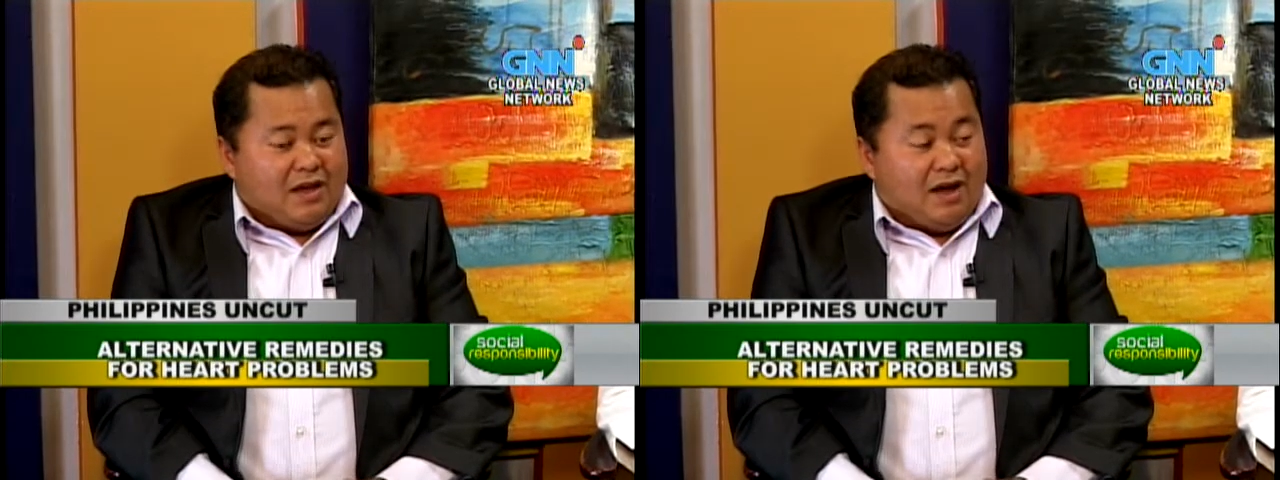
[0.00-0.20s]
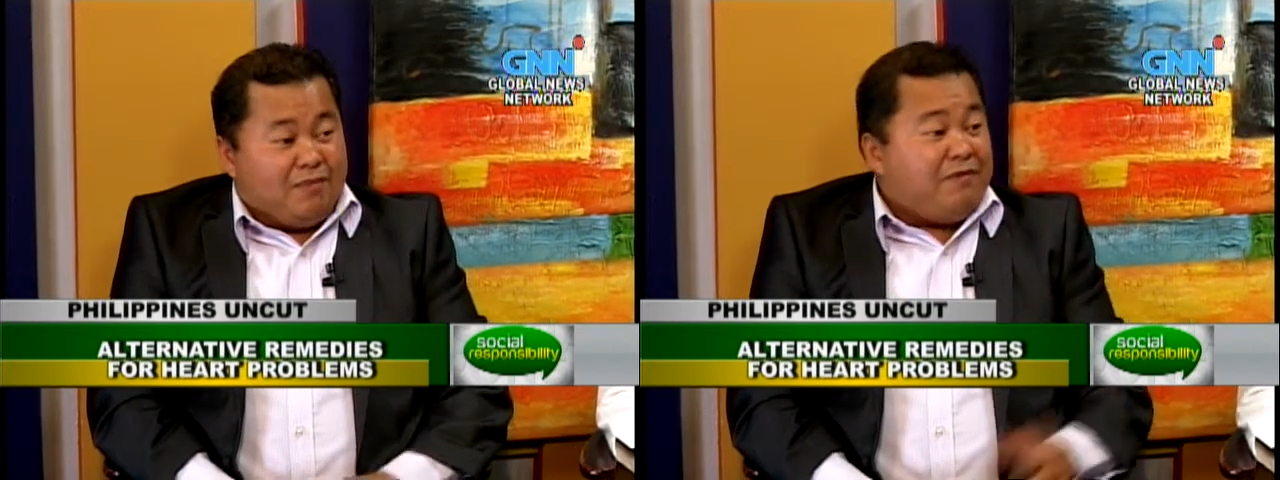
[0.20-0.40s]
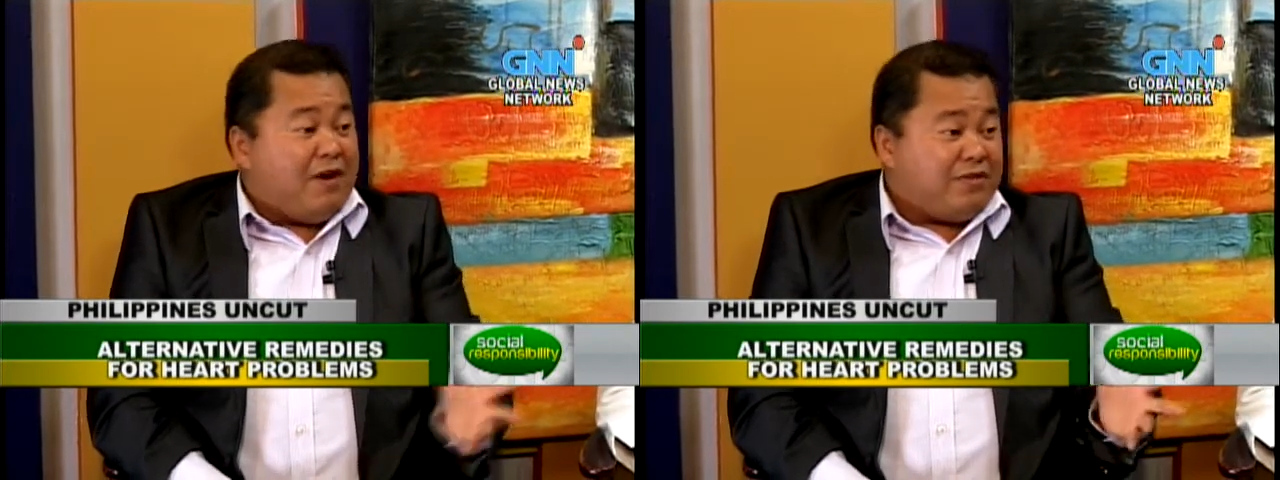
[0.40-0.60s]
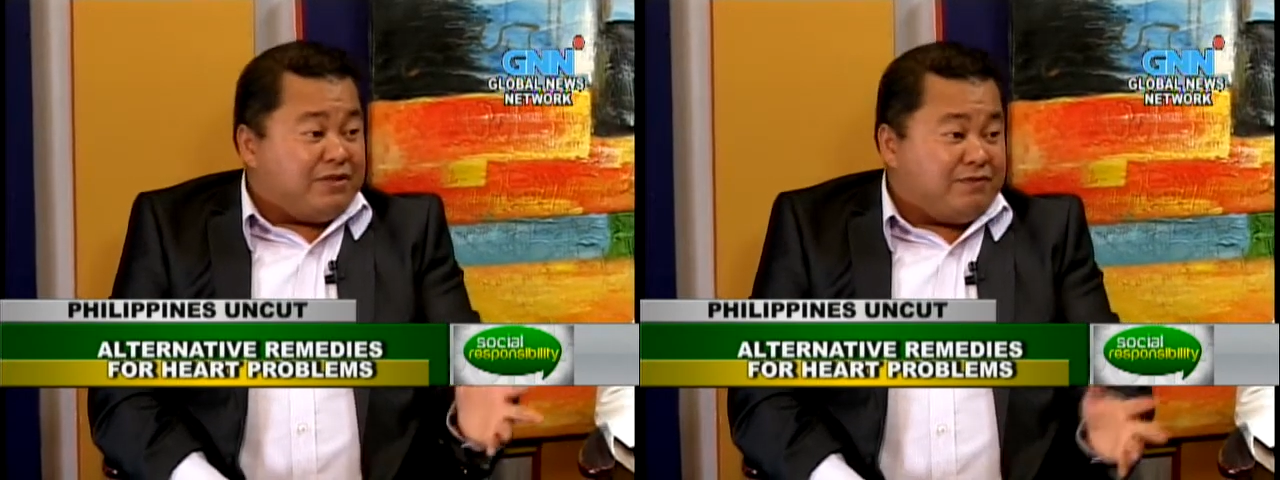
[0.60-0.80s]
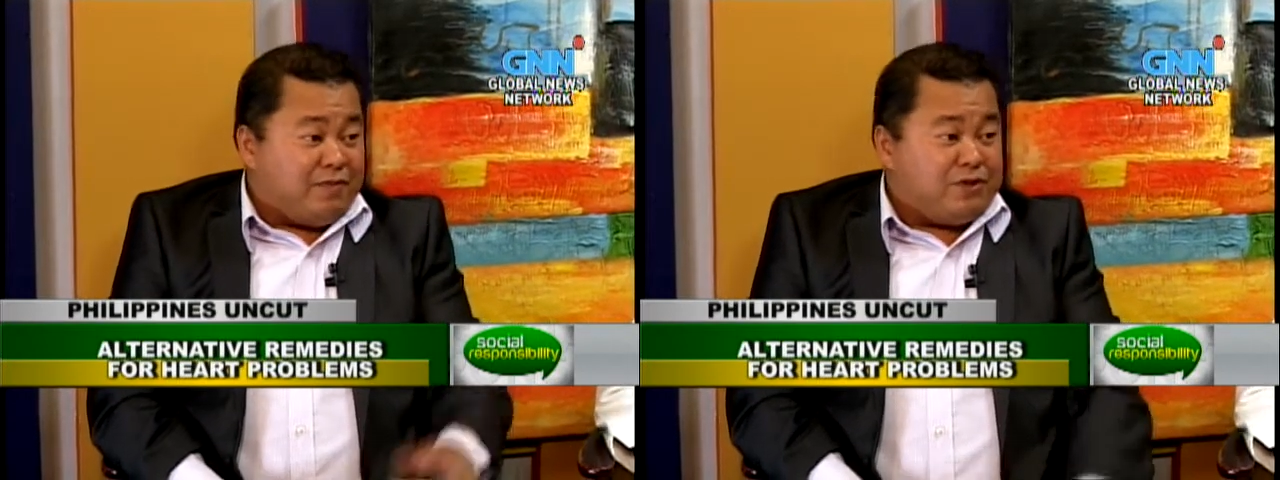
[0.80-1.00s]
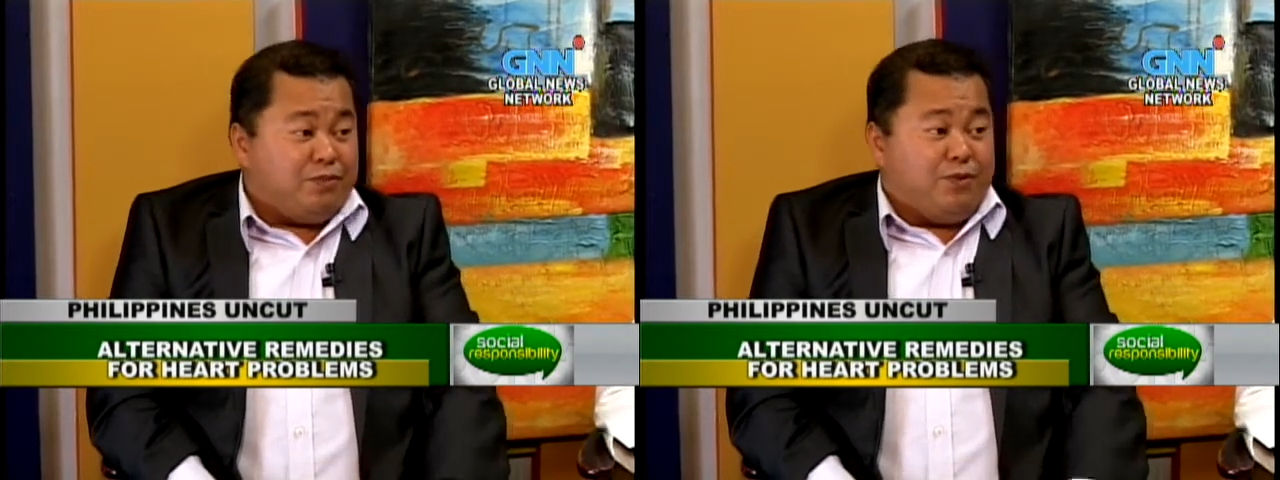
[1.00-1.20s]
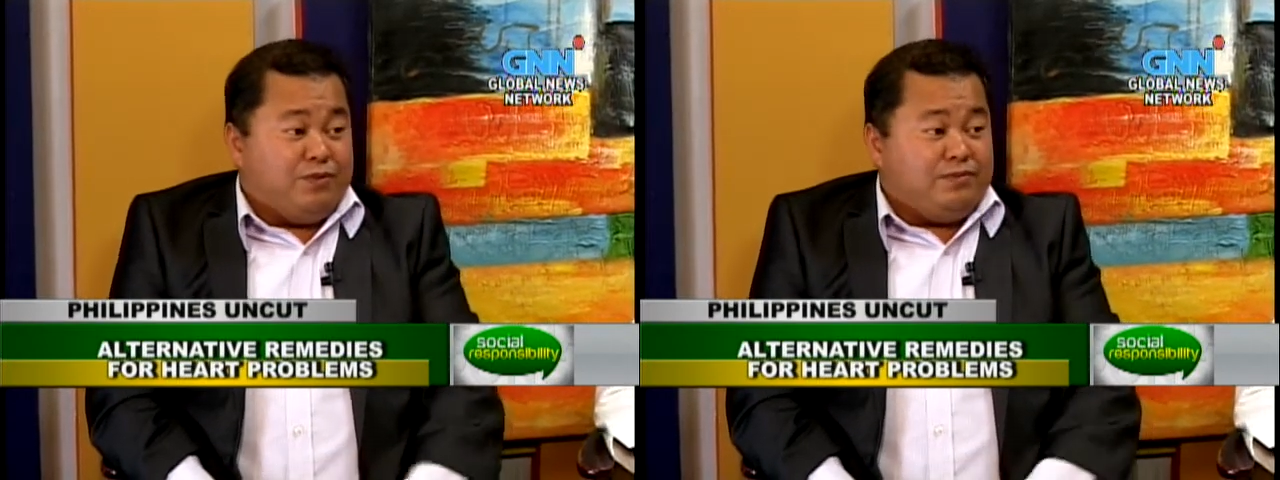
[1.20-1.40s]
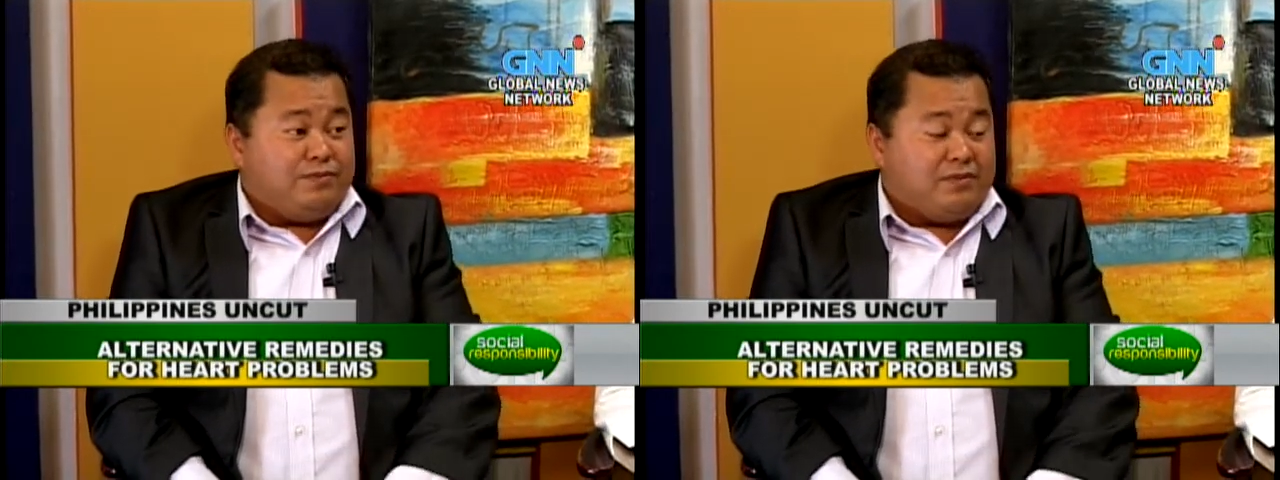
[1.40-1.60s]
Uh, my father's from
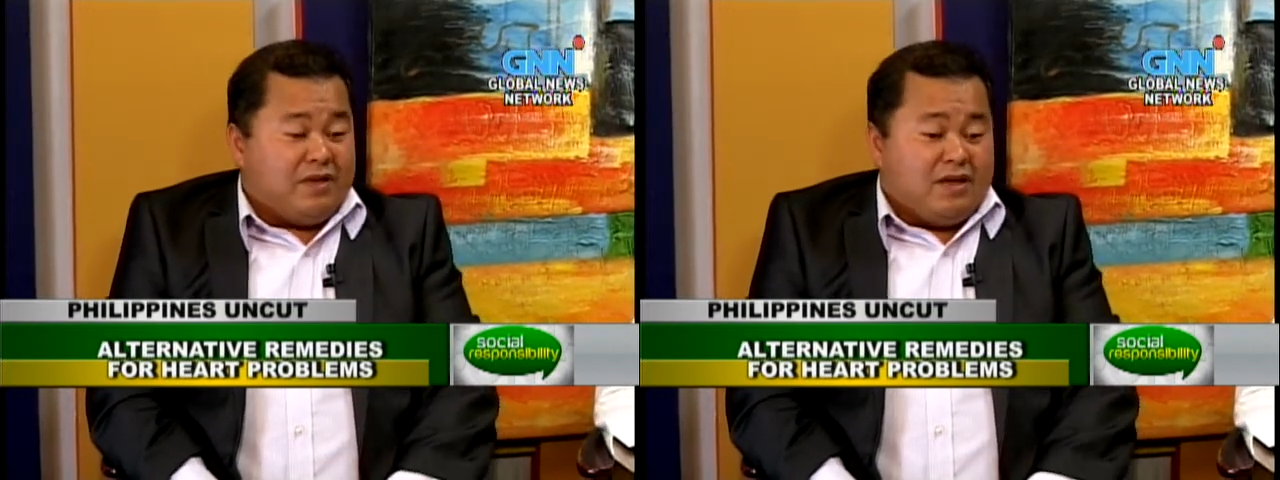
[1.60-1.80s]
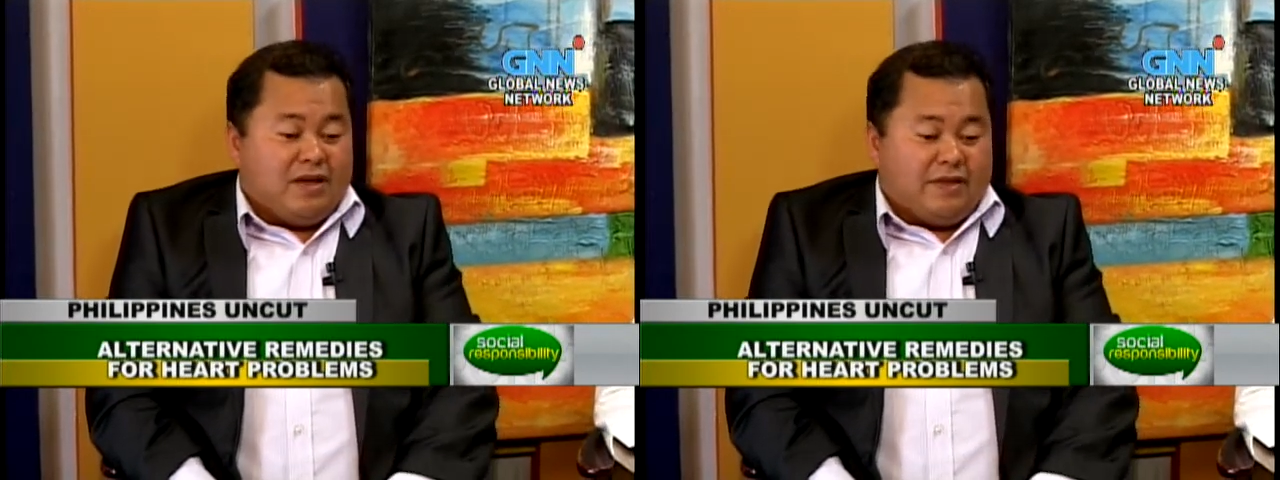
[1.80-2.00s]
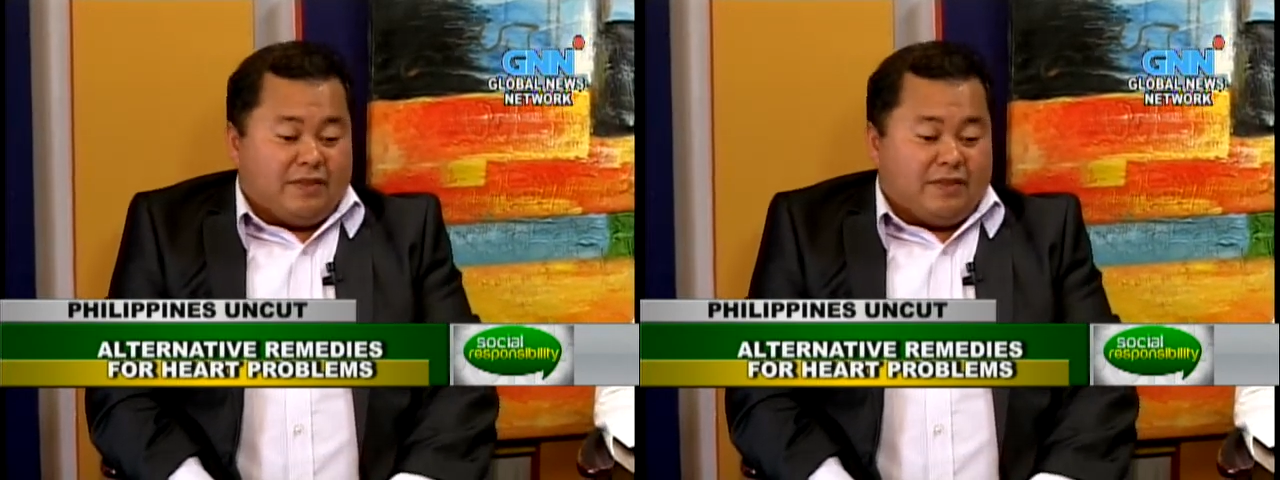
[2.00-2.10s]
Cebu. Okay.